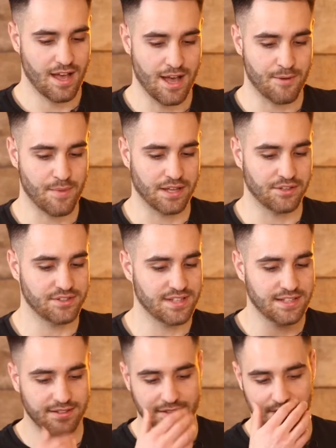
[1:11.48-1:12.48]
And you
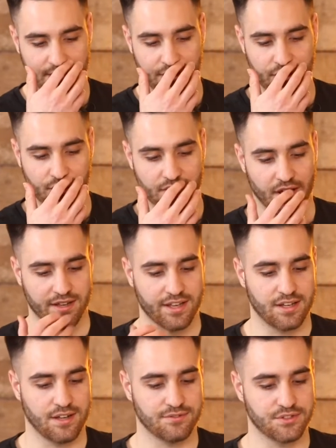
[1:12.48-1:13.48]
said, you know, you're lucky
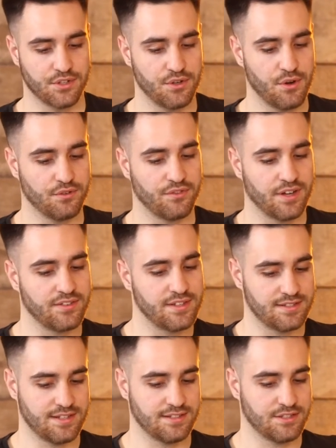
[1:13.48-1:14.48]
enough to not find
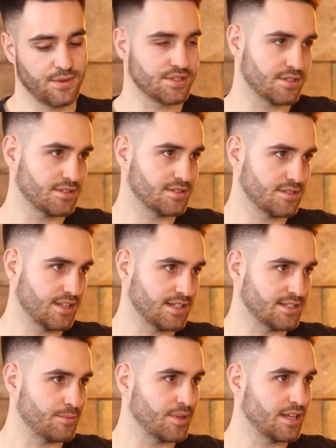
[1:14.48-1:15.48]
these situations
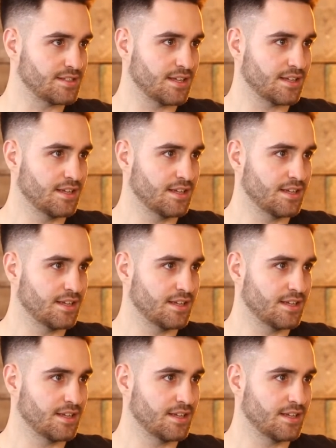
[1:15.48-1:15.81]
intimidating.